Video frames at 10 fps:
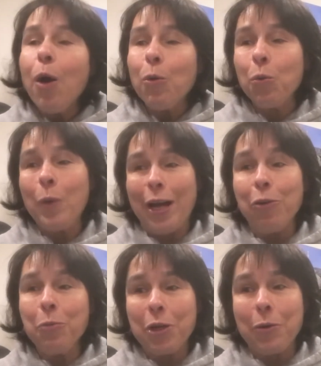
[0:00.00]

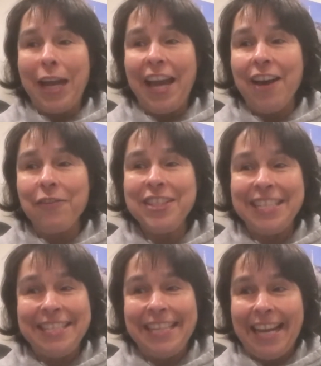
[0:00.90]
Well, what do I have
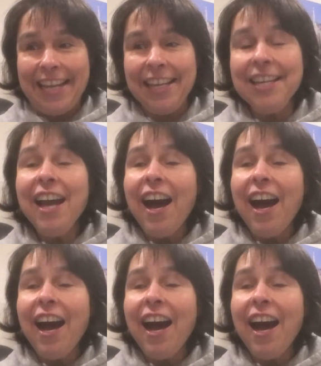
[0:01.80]
today?